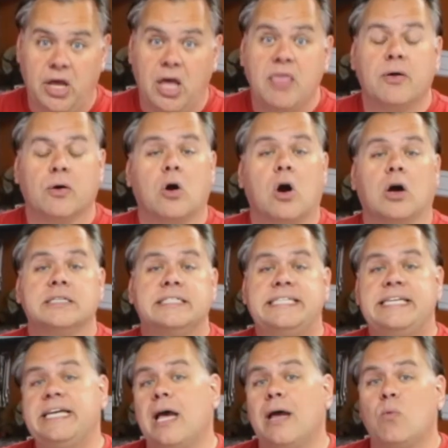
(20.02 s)
There are
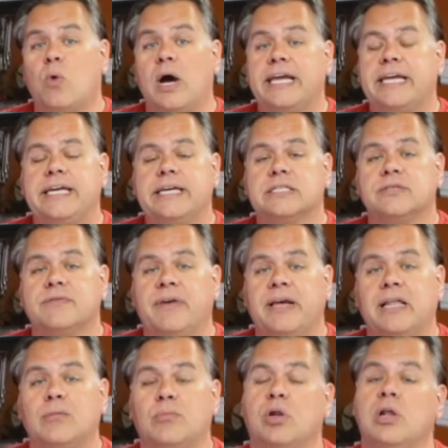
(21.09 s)
DIY kits
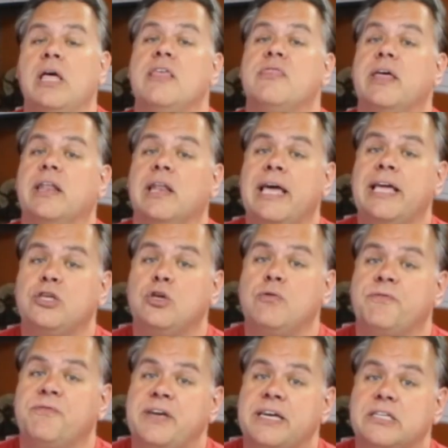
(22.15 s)
available that let you
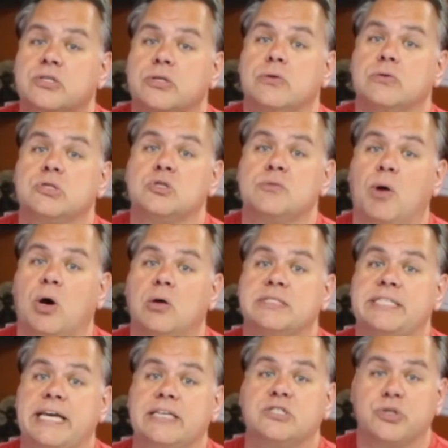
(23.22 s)
fix those small
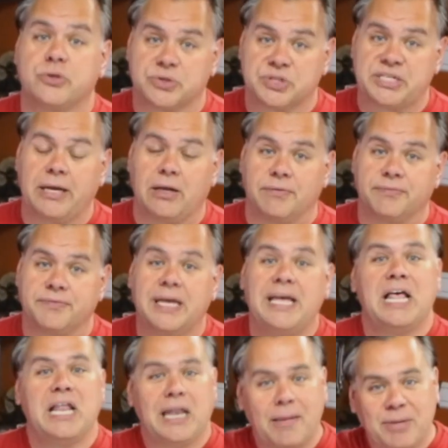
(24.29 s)
dents yourself.
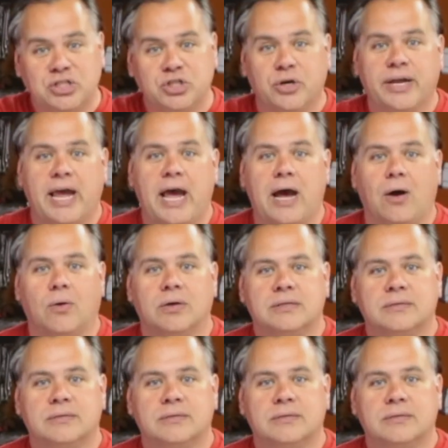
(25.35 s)
Let me show you how.